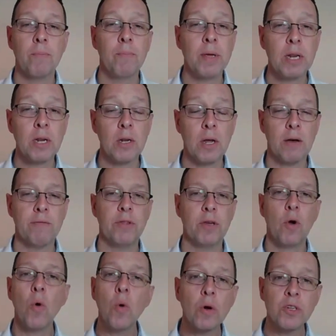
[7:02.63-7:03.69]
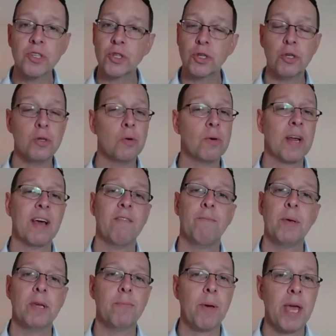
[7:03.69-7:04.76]
the middle of the course so you don't
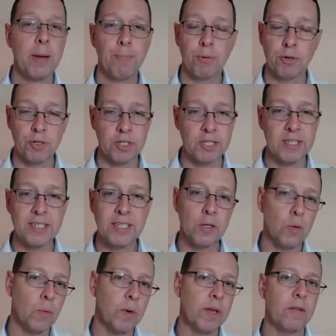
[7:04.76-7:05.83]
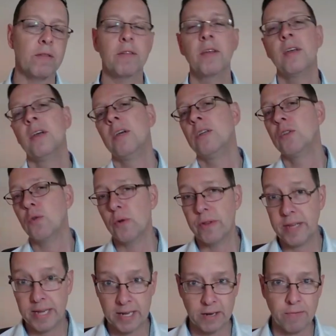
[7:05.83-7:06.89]
have big papers to deal with
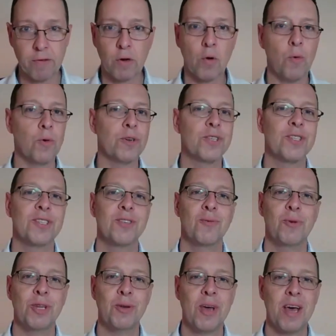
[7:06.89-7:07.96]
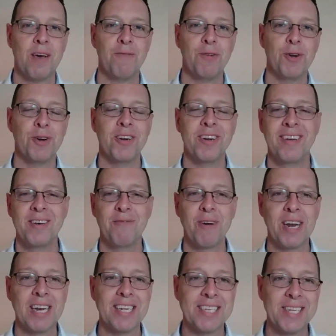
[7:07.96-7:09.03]
toward the end of the course when you have your
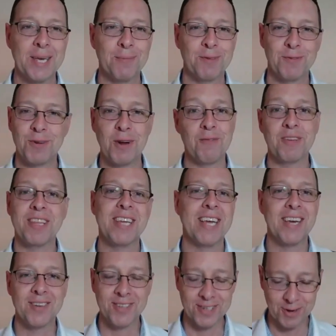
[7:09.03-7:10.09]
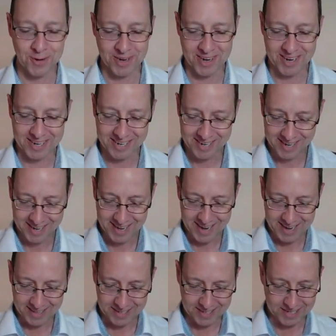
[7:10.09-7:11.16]
final exams for everything else going on
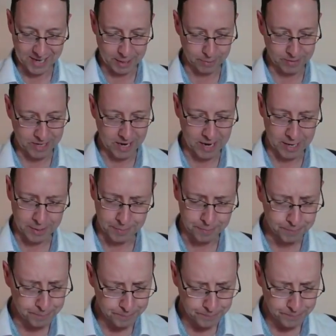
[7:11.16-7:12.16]
at the same time.